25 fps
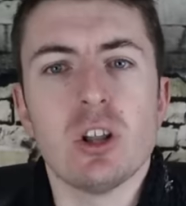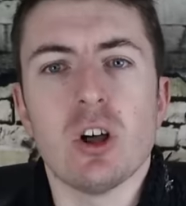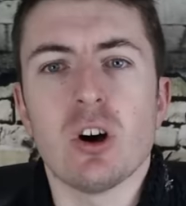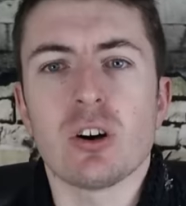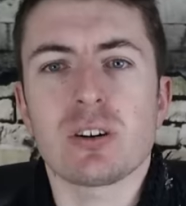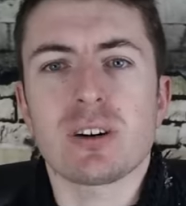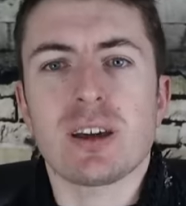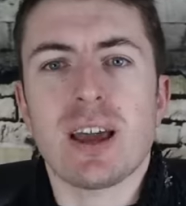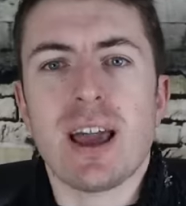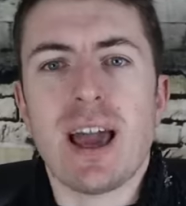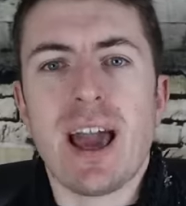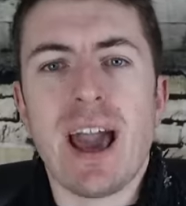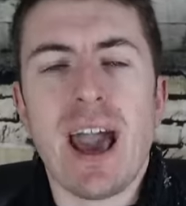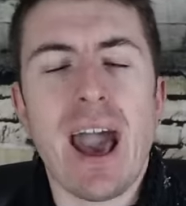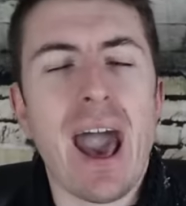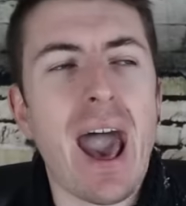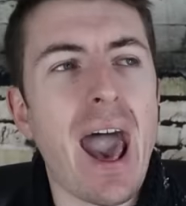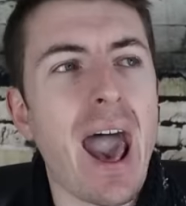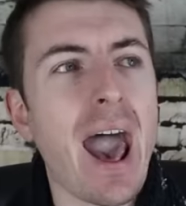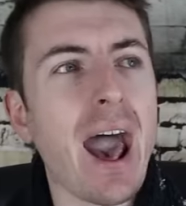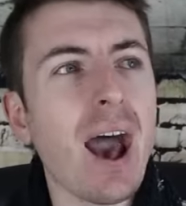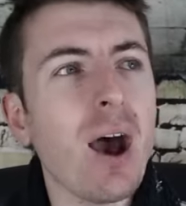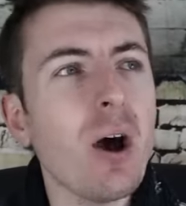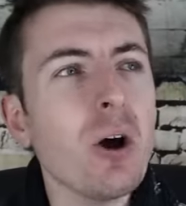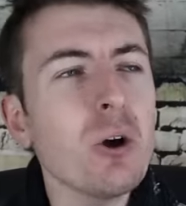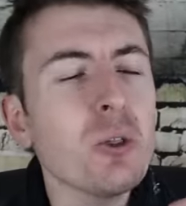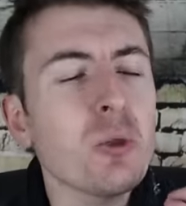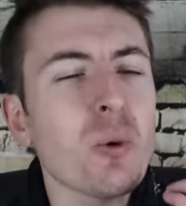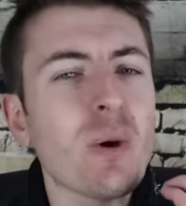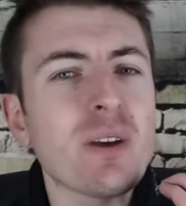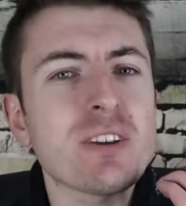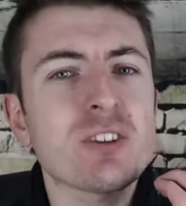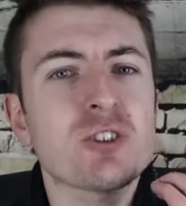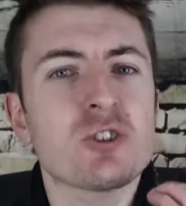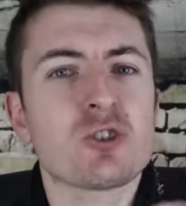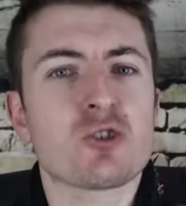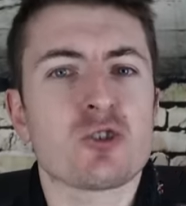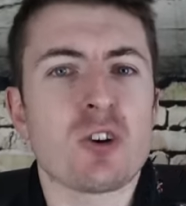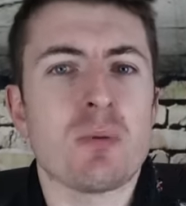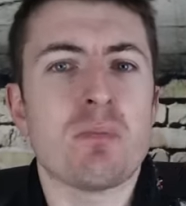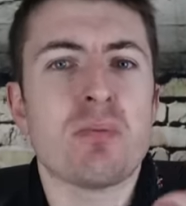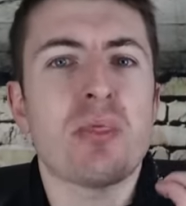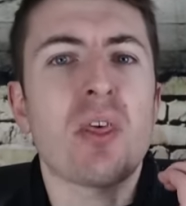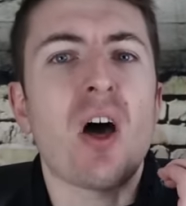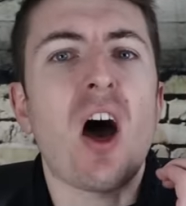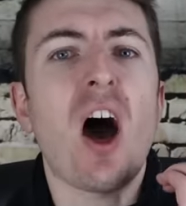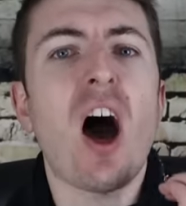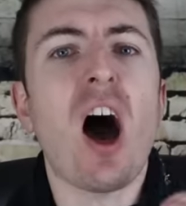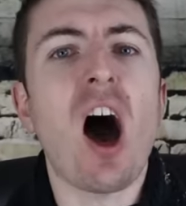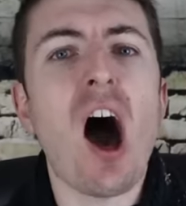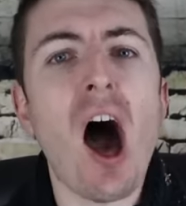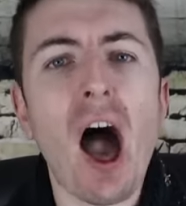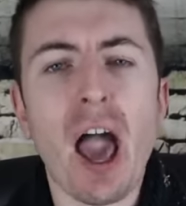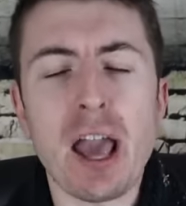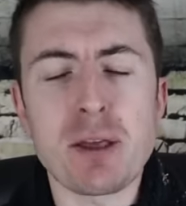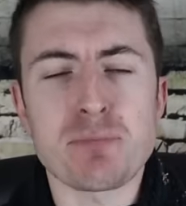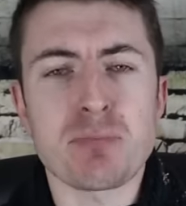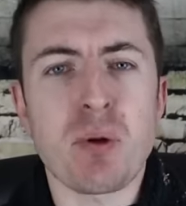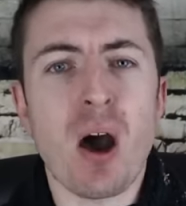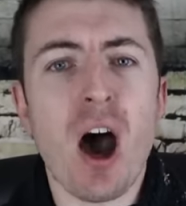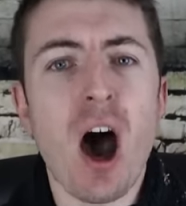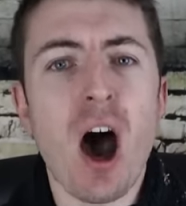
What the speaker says: Look. How do I strip the hype